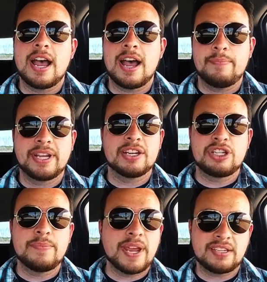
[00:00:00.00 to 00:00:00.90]
Because
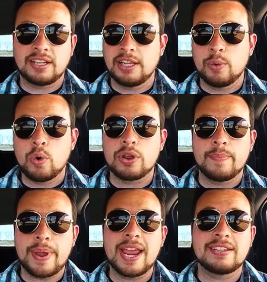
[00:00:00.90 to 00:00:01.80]
she basically wore the
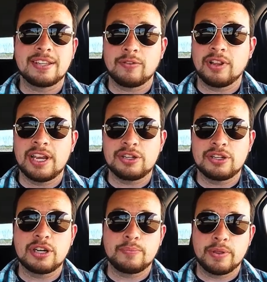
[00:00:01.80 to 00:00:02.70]
pants in the
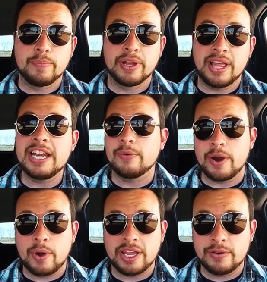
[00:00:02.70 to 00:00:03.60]
relationship with Bill anyway
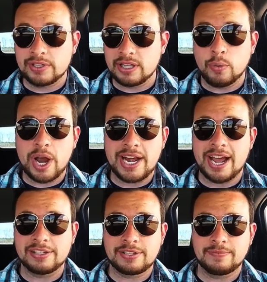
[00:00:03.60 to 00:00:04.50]
while he was in the White
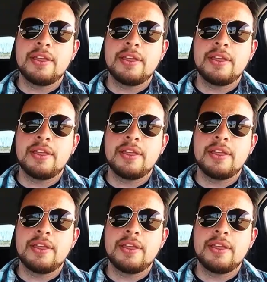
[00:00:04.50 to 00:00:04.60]
House.